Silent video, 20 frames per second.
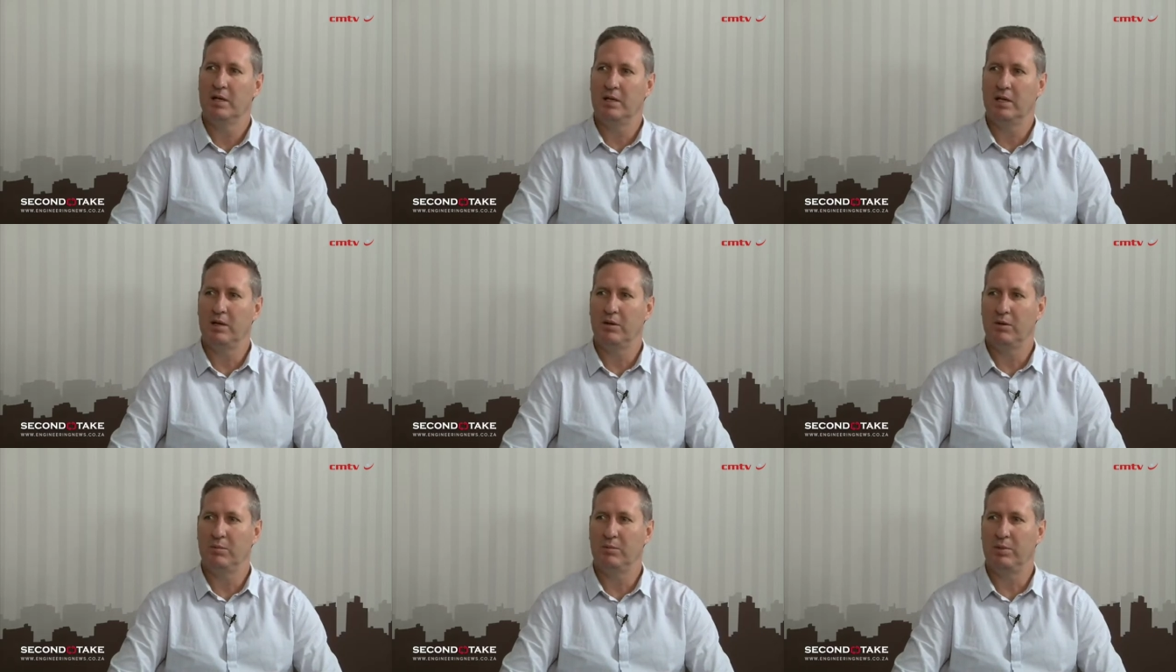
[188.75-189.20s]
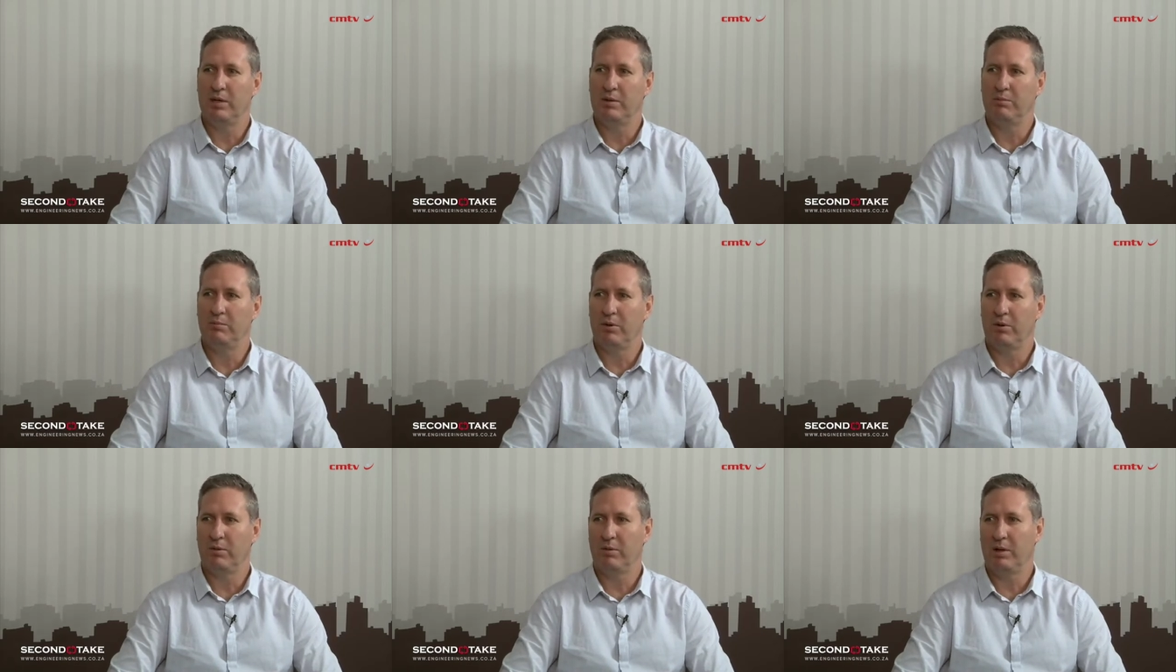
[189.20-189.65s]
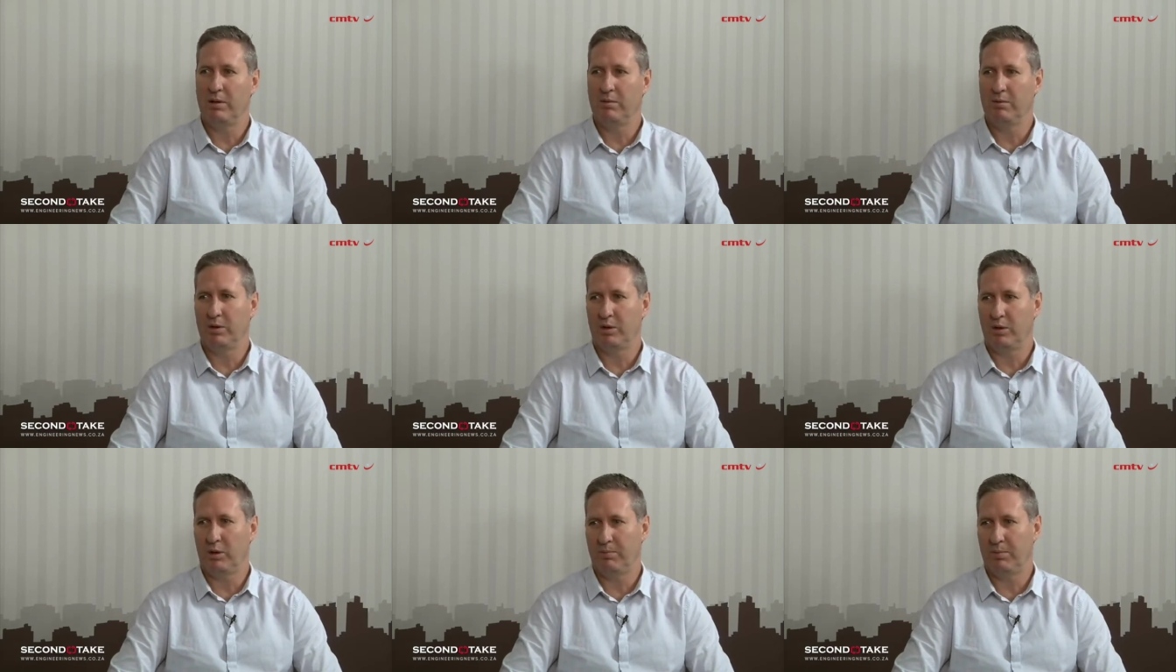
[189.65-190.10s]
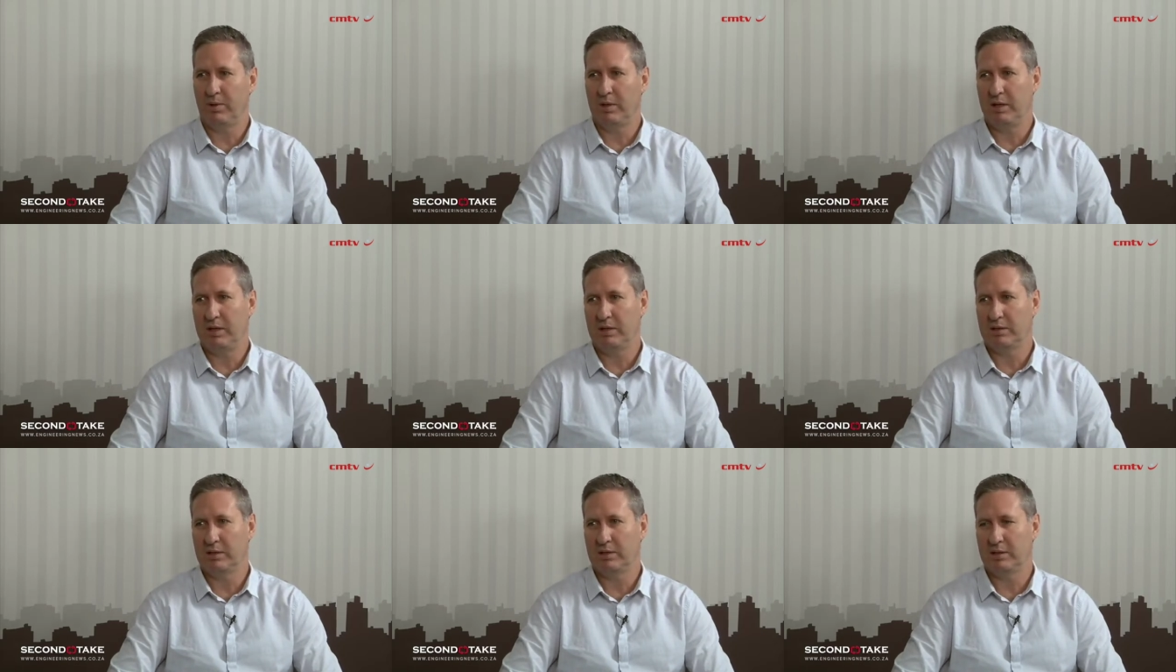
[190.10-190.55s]
There will be probably a
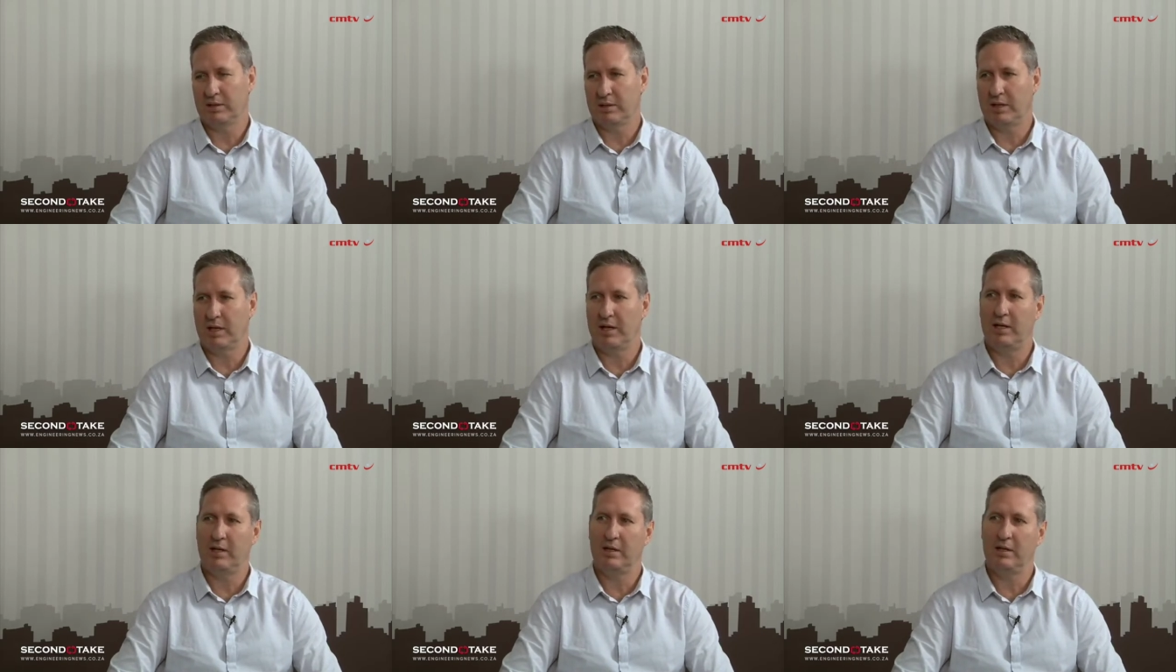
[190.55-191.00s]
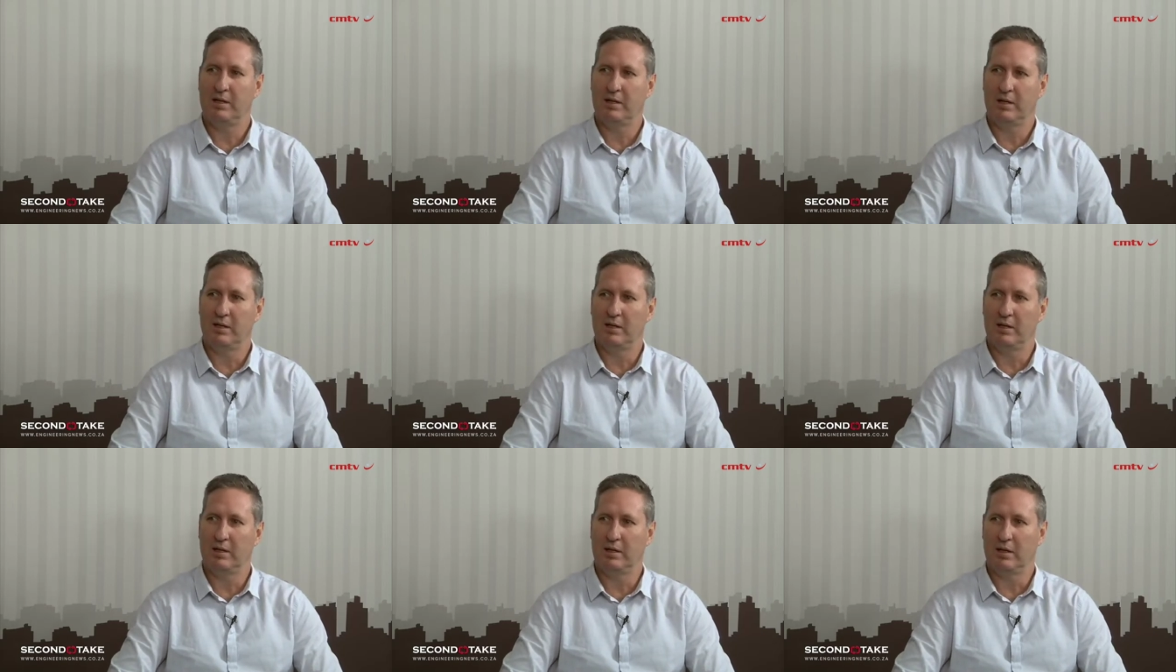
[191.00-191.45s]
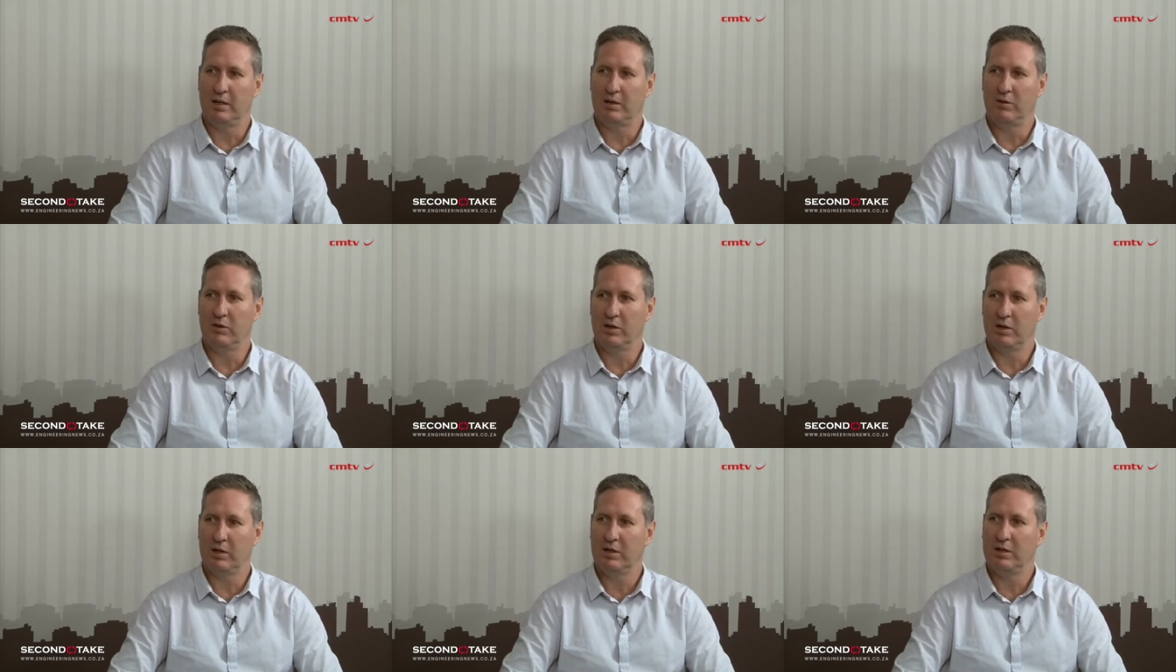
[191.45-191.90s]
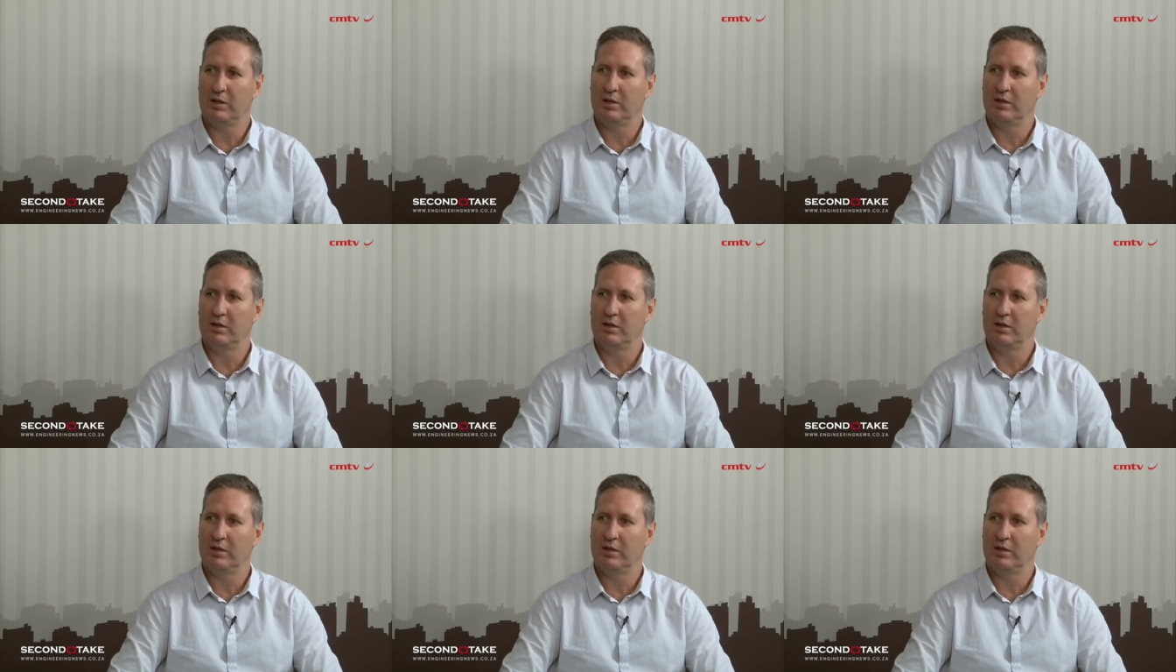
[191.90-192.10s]
monopoly sustained in the grid